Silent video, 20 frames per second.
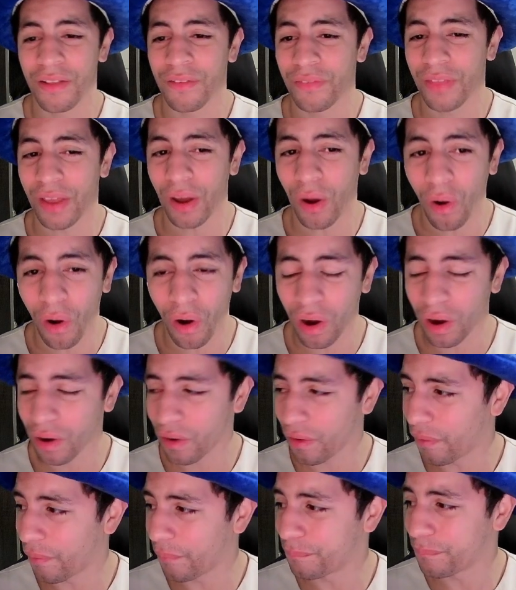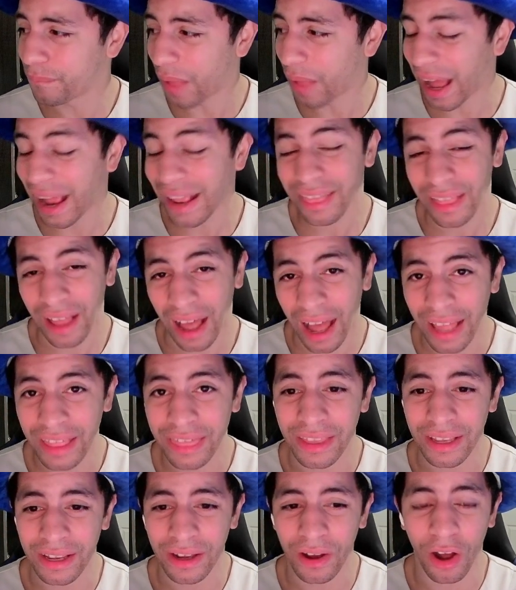They are, I
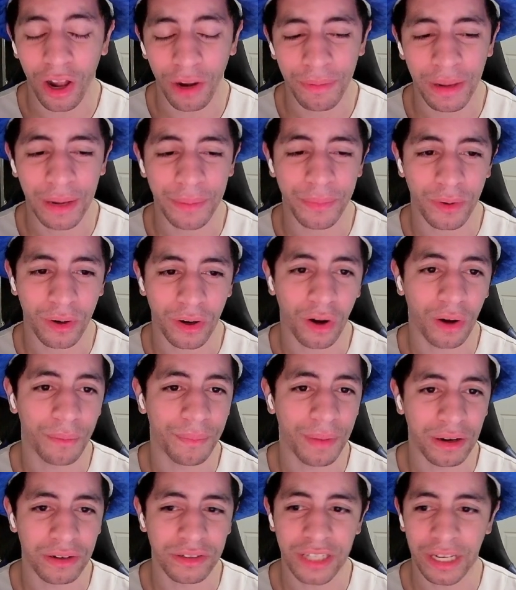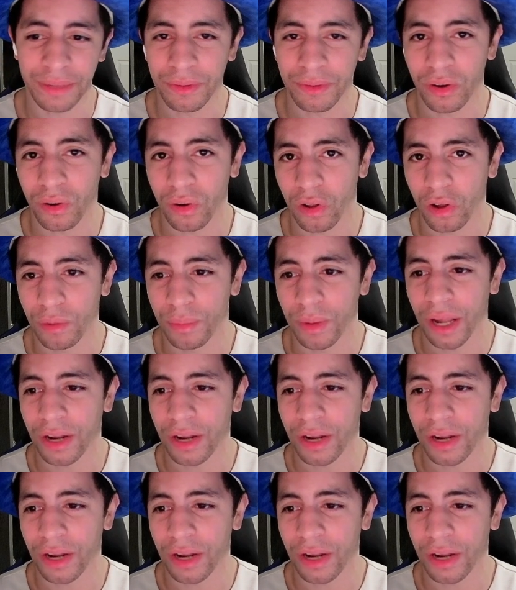think, on paper, are a better team than Oklahoma.